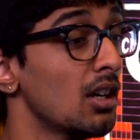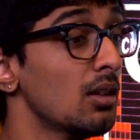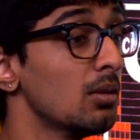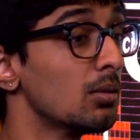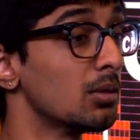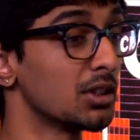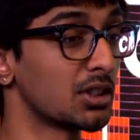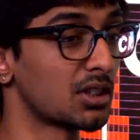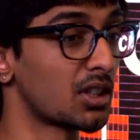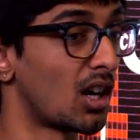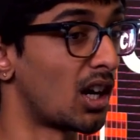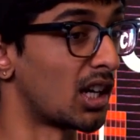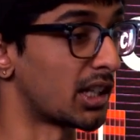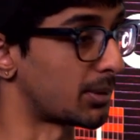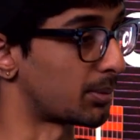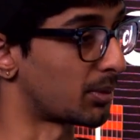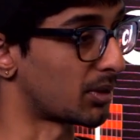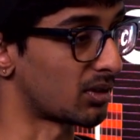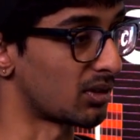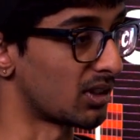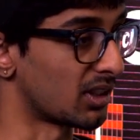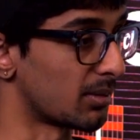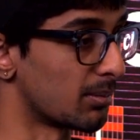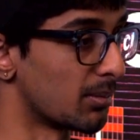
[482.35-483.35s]
was cost per
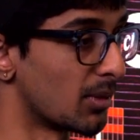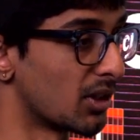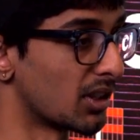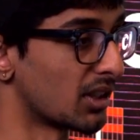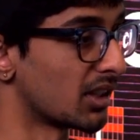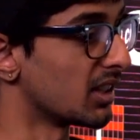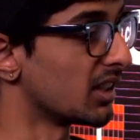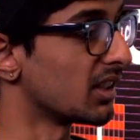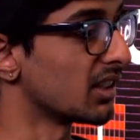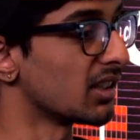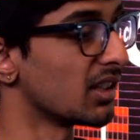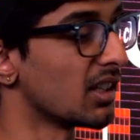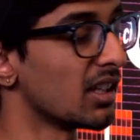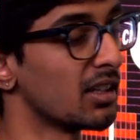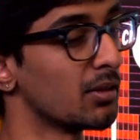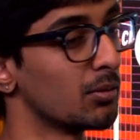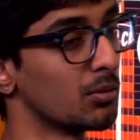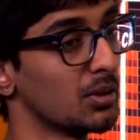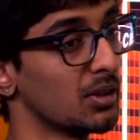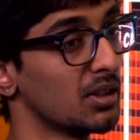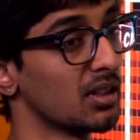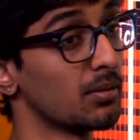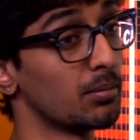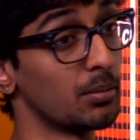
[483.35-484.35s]
click marketing. And
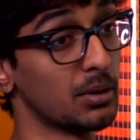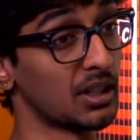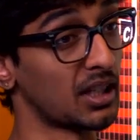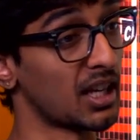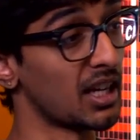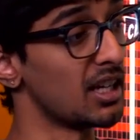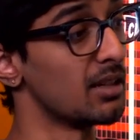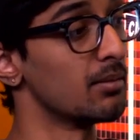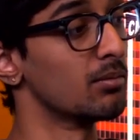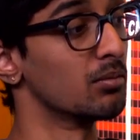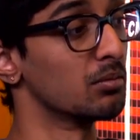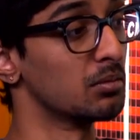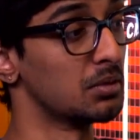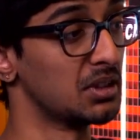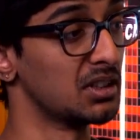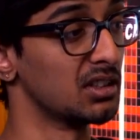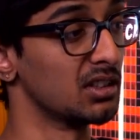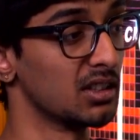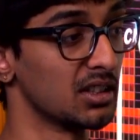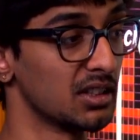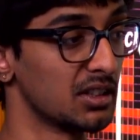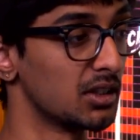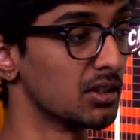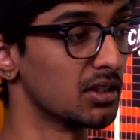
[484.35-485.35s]
we became
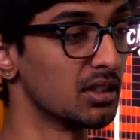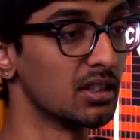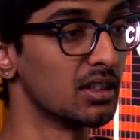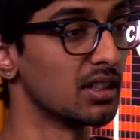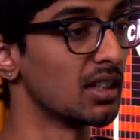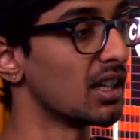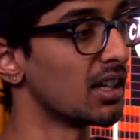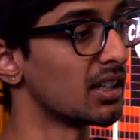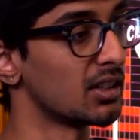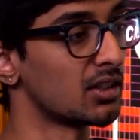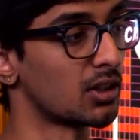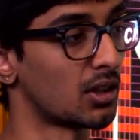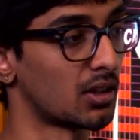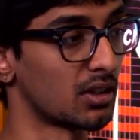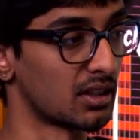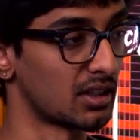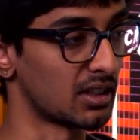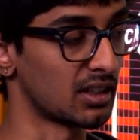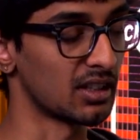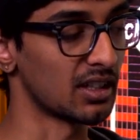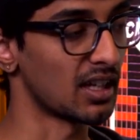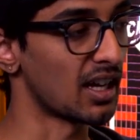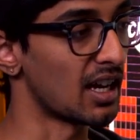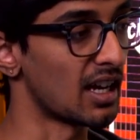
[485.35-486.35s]
really good at
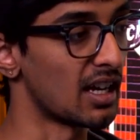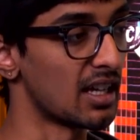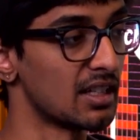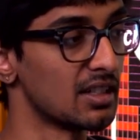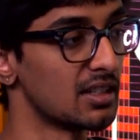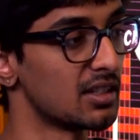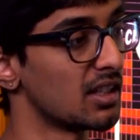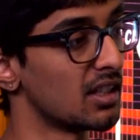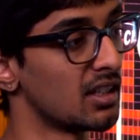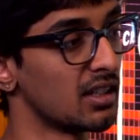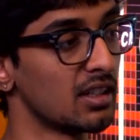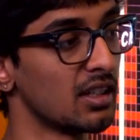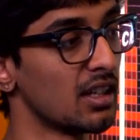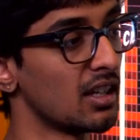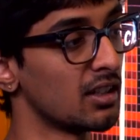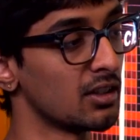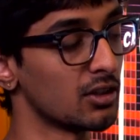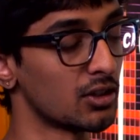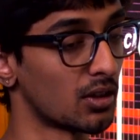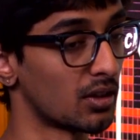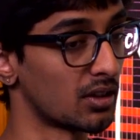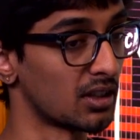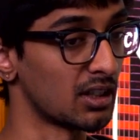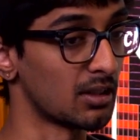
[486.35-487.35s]
targeted ads and, and
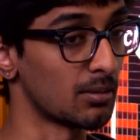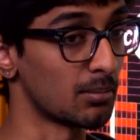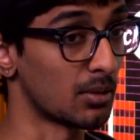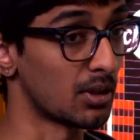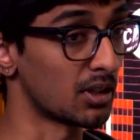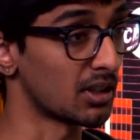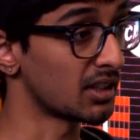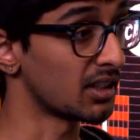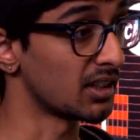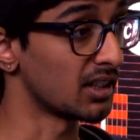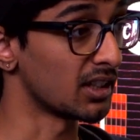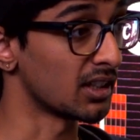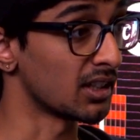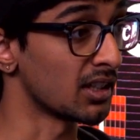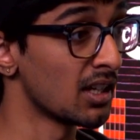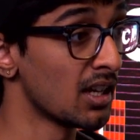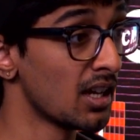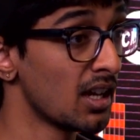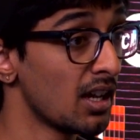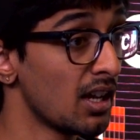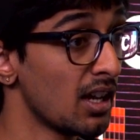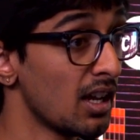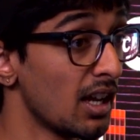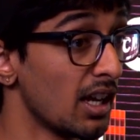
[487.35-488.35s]
targeted marketing.
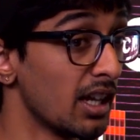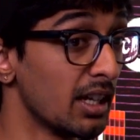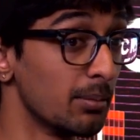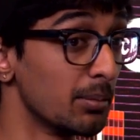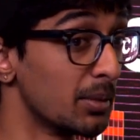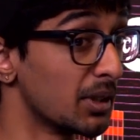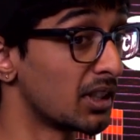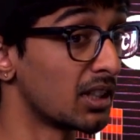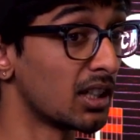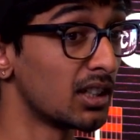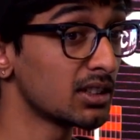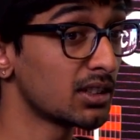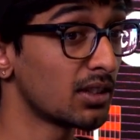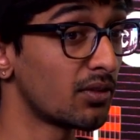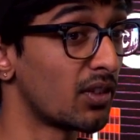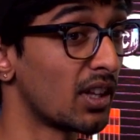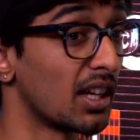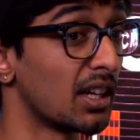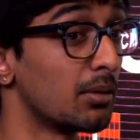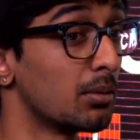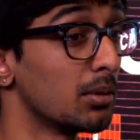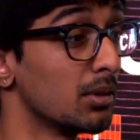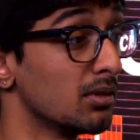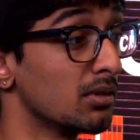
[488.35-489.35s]
And because of
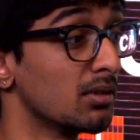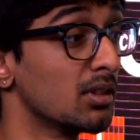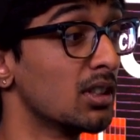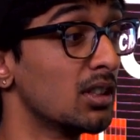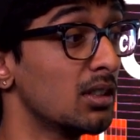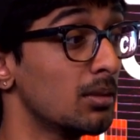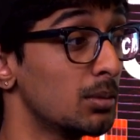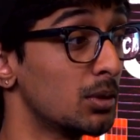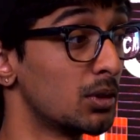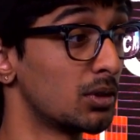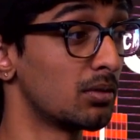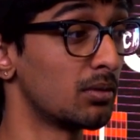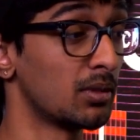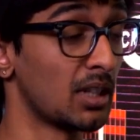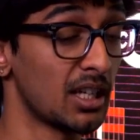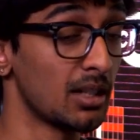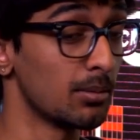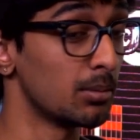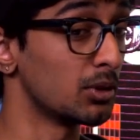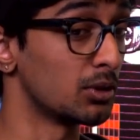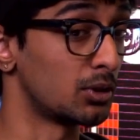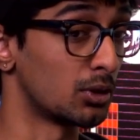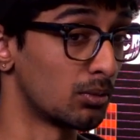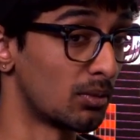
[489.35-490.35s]
that, we were able,
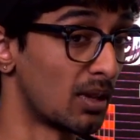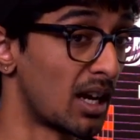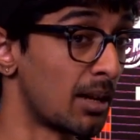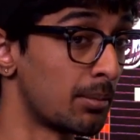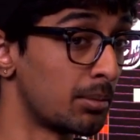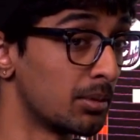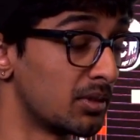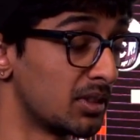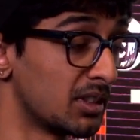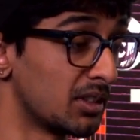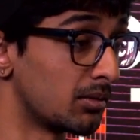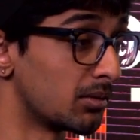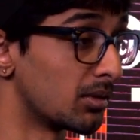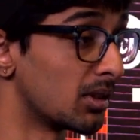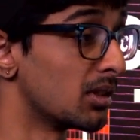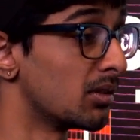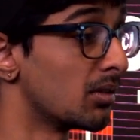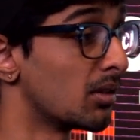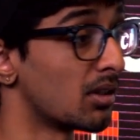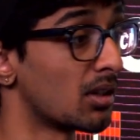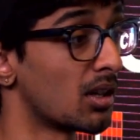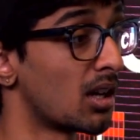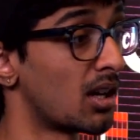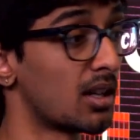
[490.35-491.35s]
able to rapidly grow
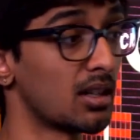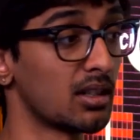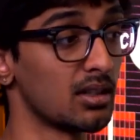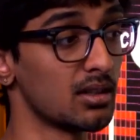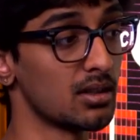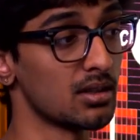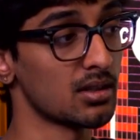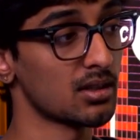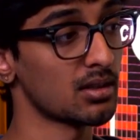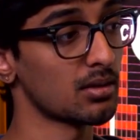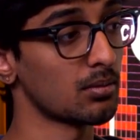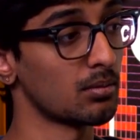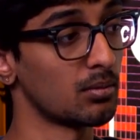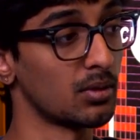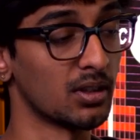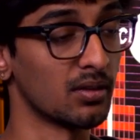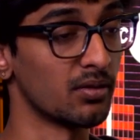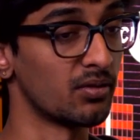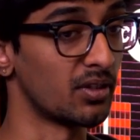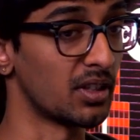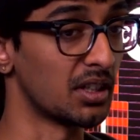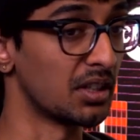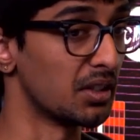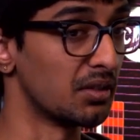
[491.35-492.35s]
our audience with a
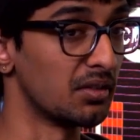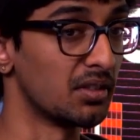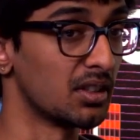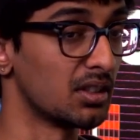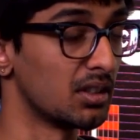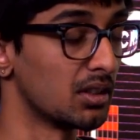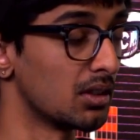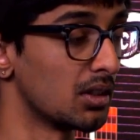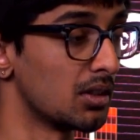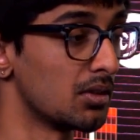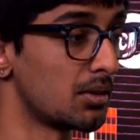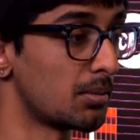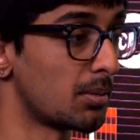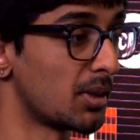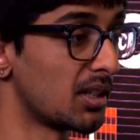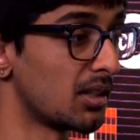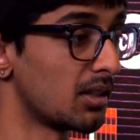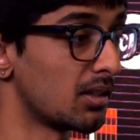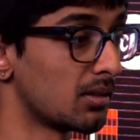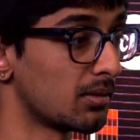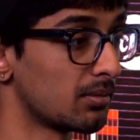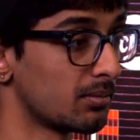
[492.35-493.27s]
very, very low spend.